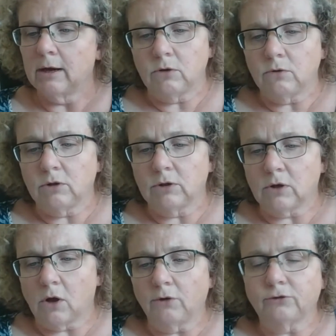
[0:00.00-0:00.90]
You
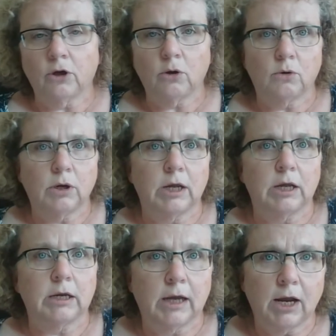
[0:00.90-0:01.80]
can also
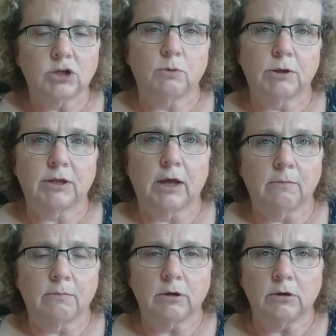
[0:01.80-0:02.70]
engage with
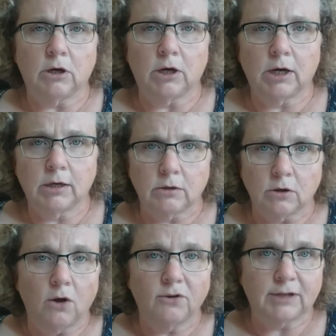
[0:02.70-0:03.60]
them on
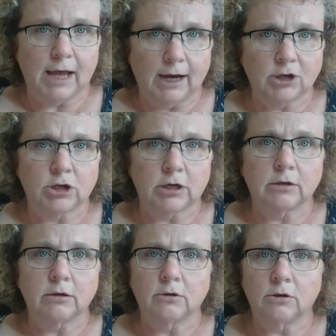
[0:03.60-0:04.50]
calls to
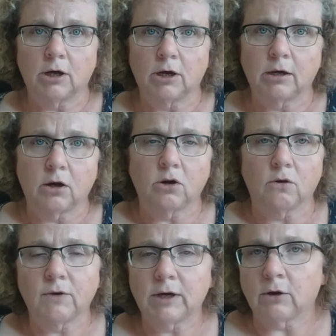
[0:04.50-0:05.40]
action on
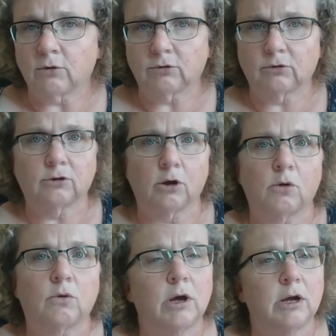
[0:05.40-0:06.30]
your videos.
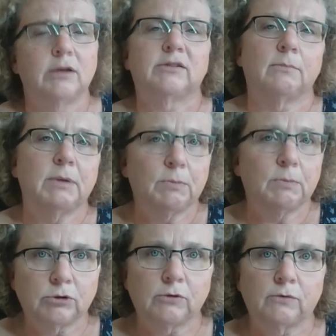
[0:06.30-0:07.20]
So some
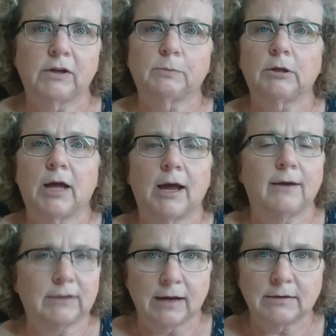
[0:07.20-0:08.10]
people will do Facebook
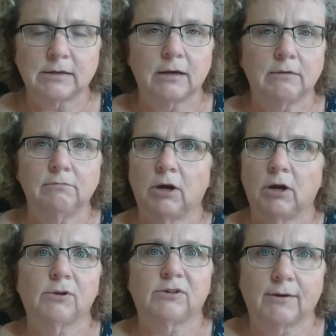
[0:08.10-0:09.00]
Lives. I did
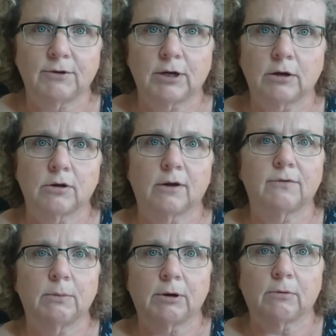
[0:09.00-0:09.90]
almost 700
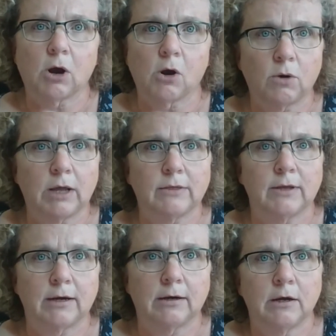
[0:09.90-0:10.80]
of them in a row,
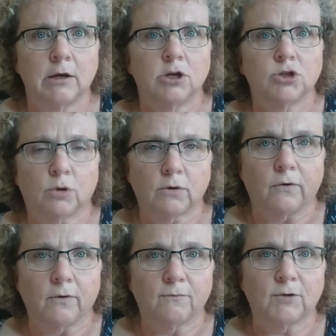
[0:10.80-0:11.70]
and then short
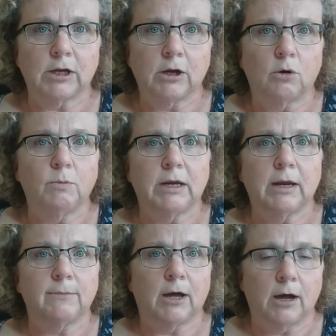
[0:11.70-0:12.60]
form video
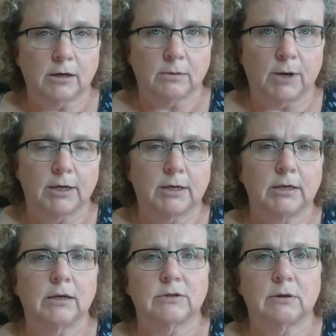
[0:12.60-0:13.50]
became the hot
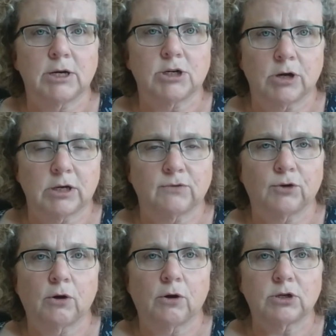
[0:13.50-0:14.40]
commodity. And so I
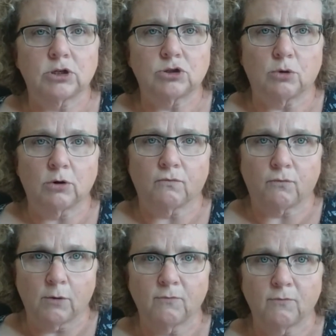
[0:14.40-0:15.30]
transferred over to short
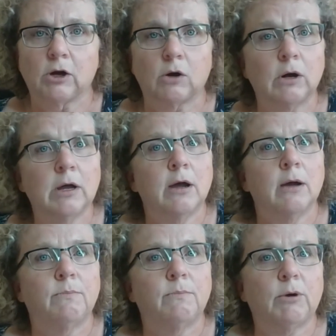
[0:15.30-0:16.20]
form video.
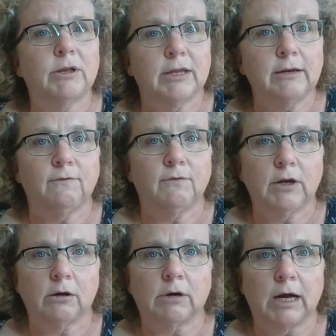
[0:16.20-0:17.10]
But with any
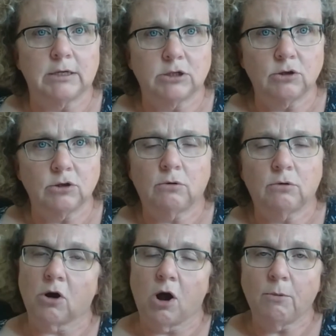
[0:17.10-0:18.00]
video I do,
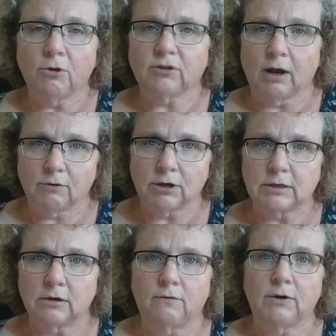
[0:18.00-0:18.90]
or almost every
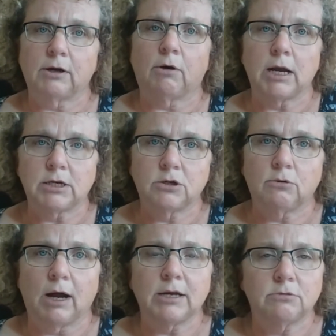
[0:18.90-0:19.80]
single video I
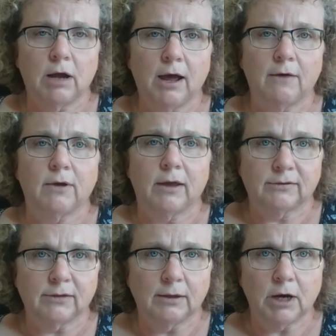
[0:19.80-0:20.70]
do have
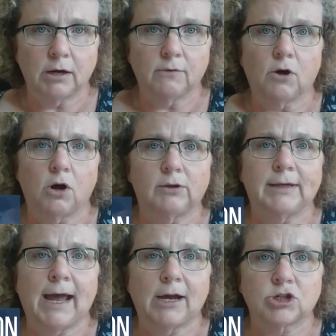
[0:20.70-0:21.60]
some kind of call
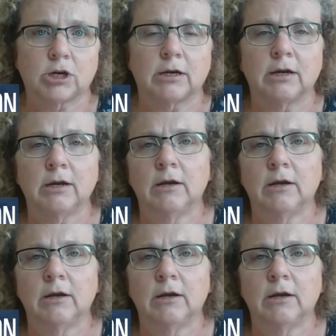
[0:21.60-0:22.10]
to action.